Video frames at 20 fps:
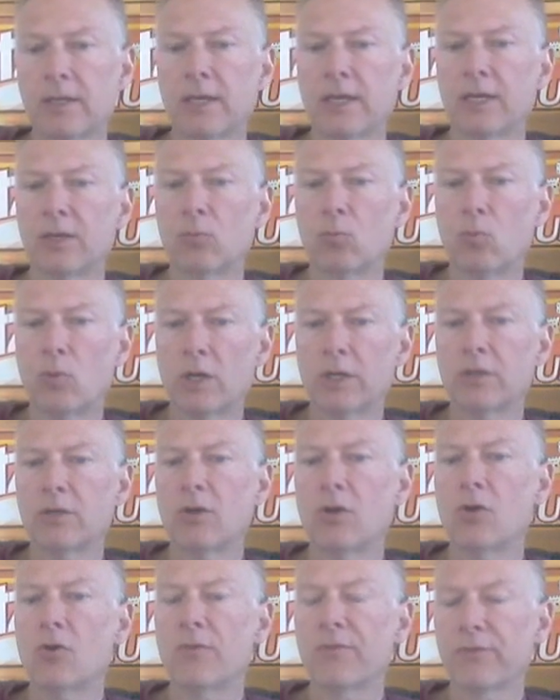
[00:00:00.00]
and 1
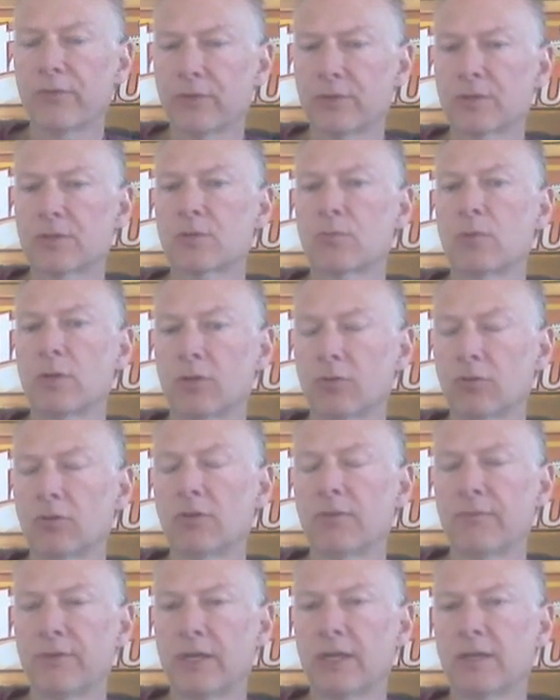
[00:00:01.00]
over the square root
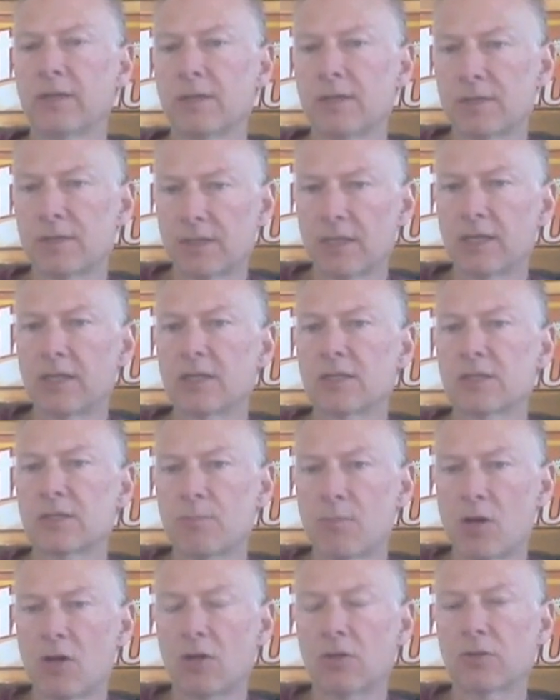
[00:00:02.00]
of n is getting
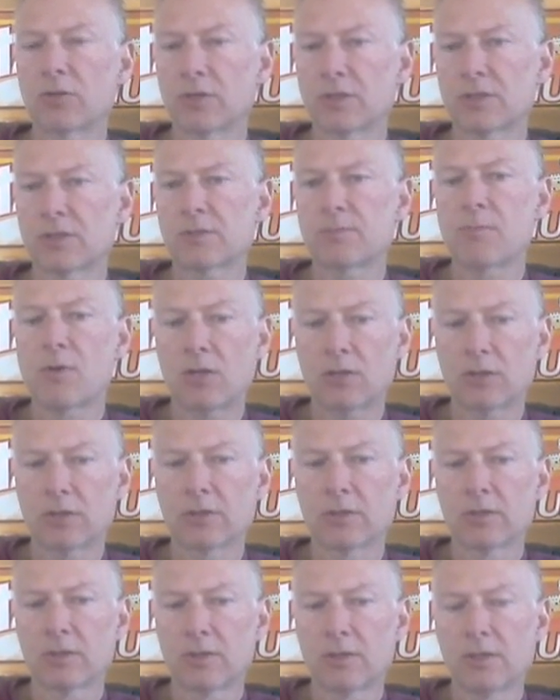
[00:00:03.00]
smaller and
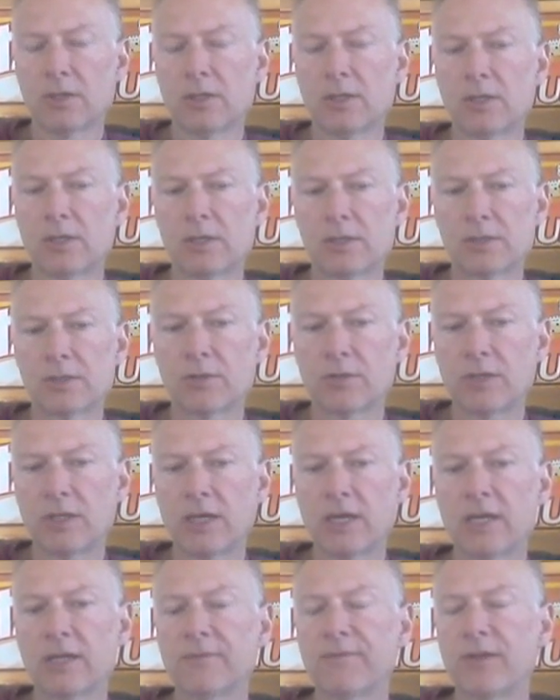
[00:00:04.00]
smaller. So the
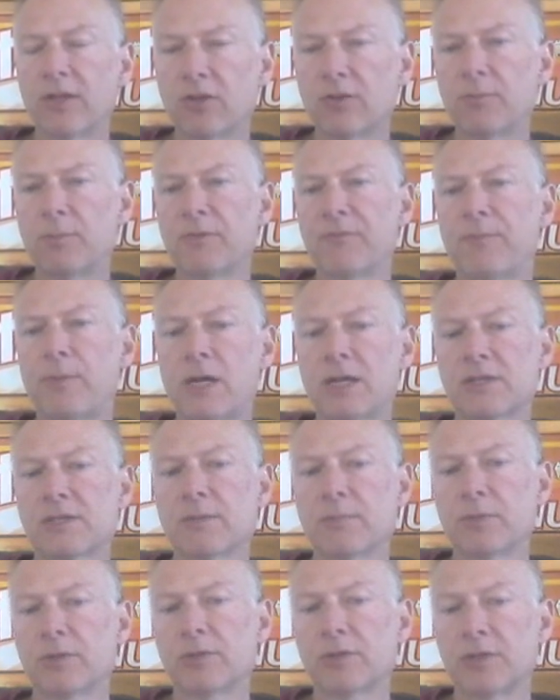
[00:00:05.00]
envelope of
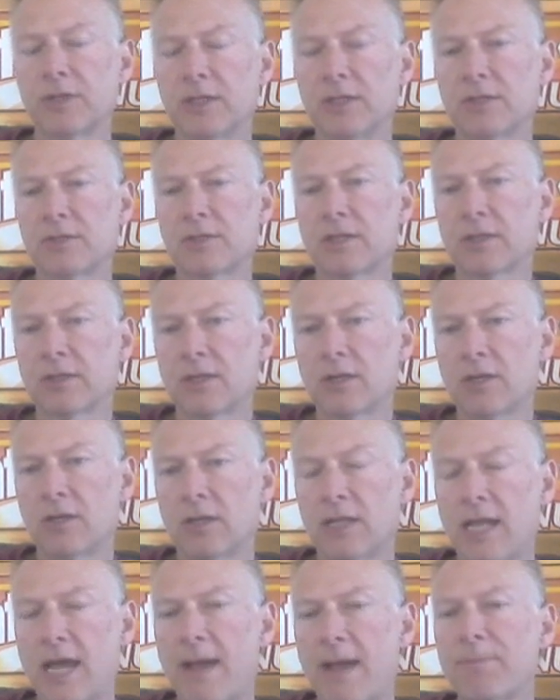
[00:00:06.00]
possibilities then
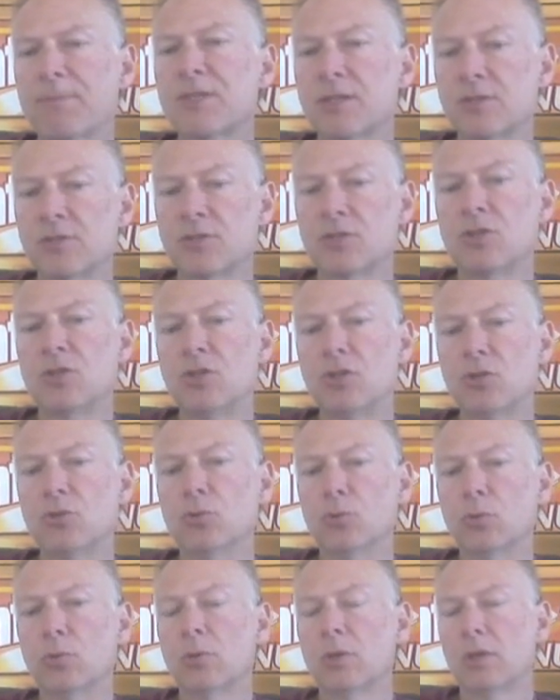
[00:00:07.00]
collapses
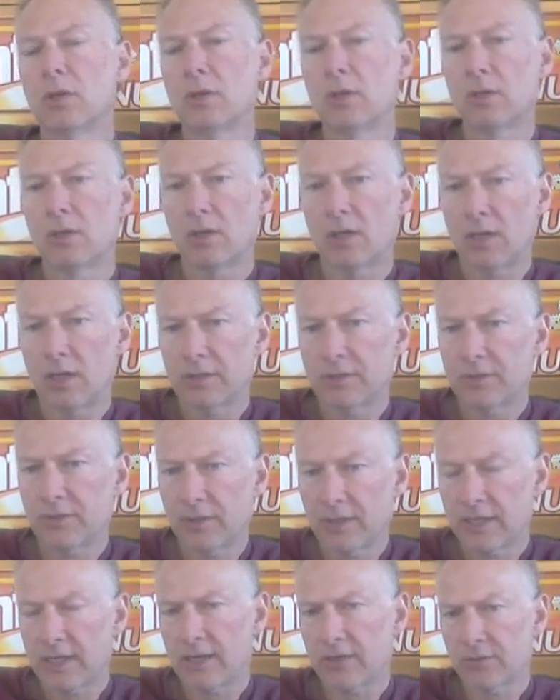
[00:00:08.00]
u onto
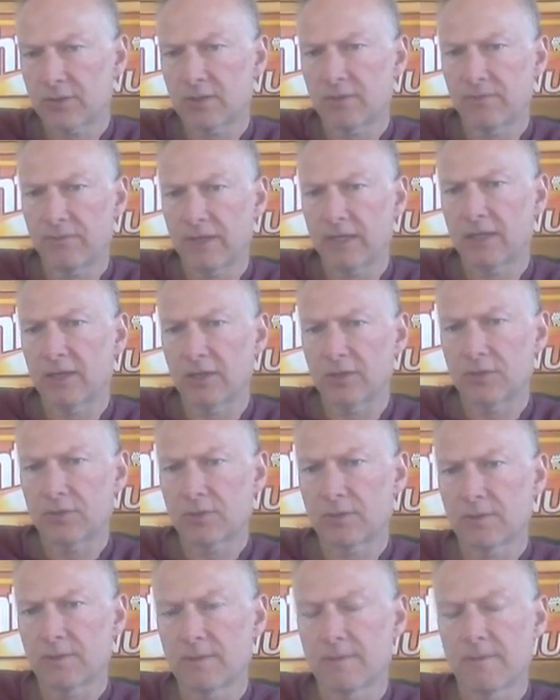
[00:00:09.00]
the house advantage.